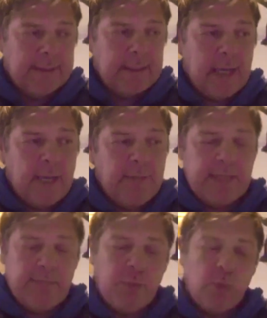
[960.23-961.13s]
But the
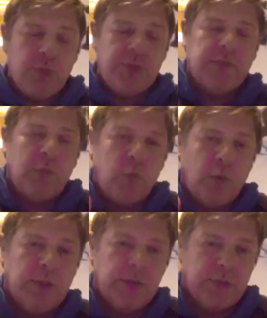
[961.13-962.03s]
importance of the
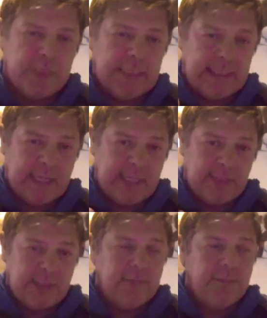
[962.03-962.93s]
100 is
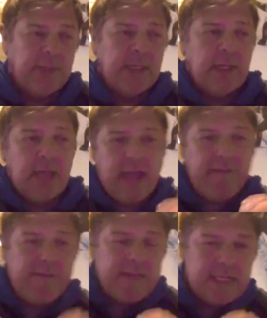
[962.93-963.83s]
this.
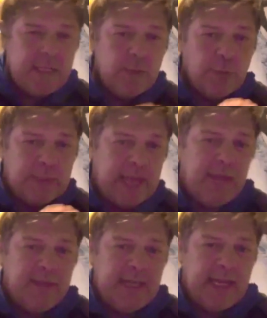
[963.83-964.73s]
Every single day
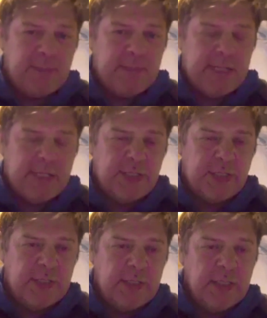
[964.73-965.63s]
of the
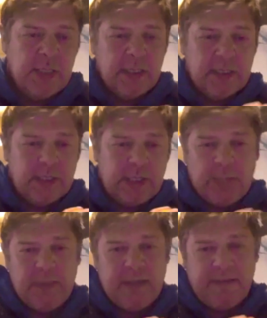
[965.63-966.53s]
expedition, there's going to
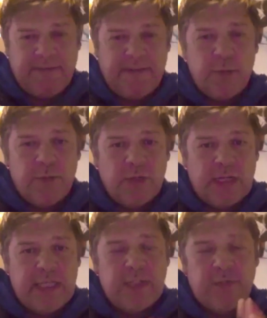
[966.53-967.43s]
be a film
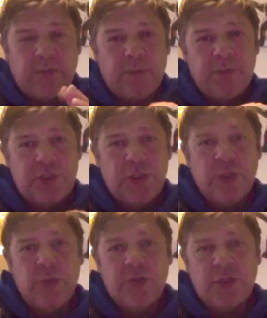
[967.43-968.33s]
released from
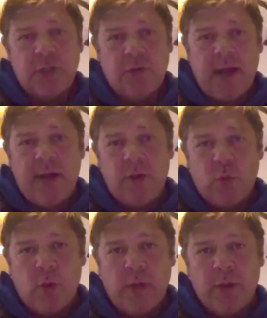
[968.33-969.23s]
students around the
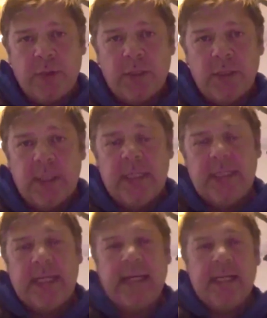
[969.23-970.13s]
world.
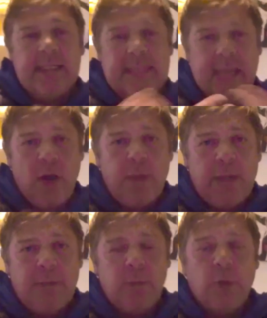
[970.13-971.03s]
They're going to tell
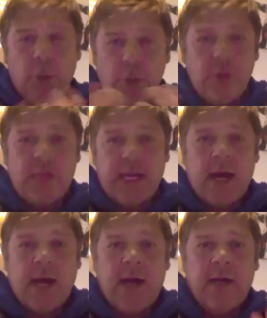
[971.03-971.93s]
people who they
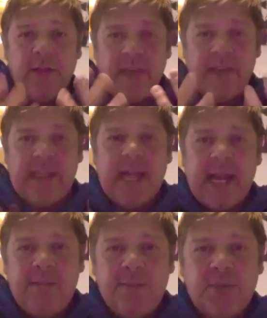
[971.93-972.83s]
are, their
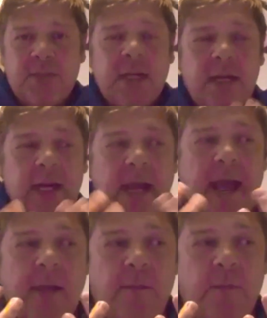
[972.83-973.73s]
names,
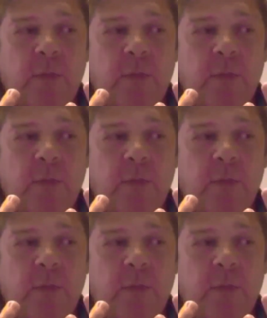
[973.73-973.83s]
and